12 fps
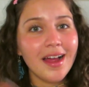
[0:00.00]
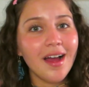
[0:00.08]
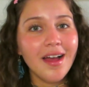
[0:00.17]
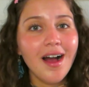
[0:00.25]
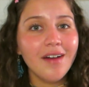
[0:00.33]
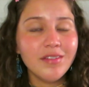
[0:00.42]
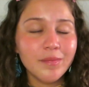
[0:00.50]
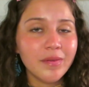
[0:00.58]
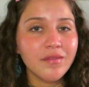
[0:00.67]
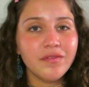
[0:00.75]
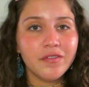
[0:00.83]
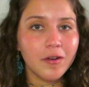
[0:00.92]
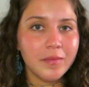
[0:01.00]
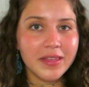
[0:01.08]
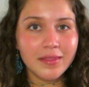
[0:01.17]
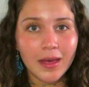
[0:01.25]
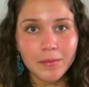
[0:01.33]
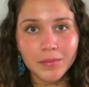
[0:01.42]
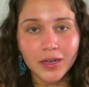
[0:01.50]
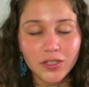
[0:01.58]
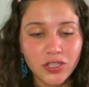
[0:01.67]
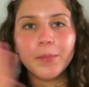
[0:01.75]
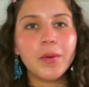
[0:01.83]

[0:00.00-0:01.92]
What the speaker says: I haven't been filming that much,